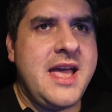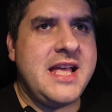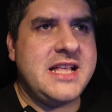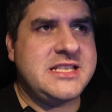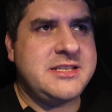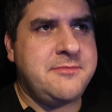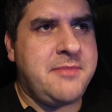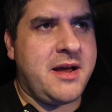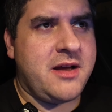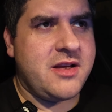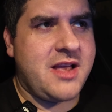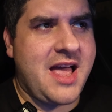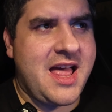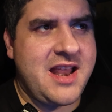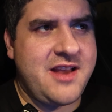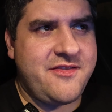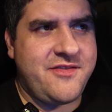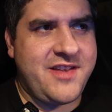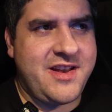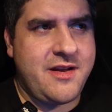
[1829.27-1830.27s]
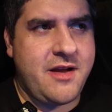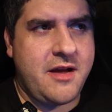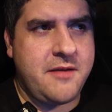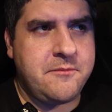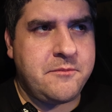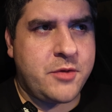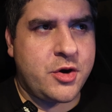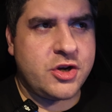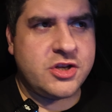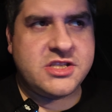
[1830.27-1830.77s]
It's about kind of an
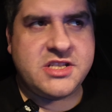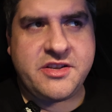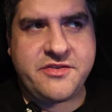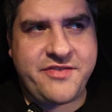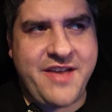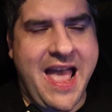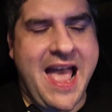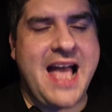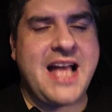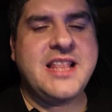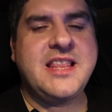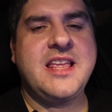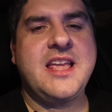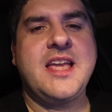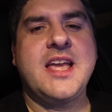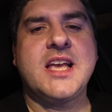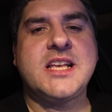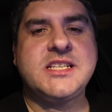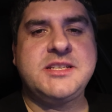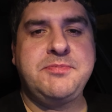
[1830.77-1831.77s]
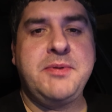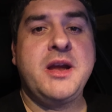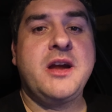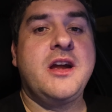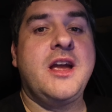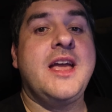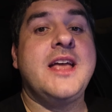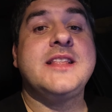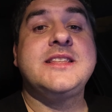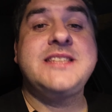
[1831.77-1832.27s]
immersive acting
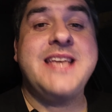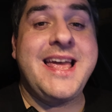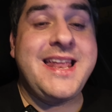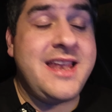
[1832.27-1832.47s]
experience,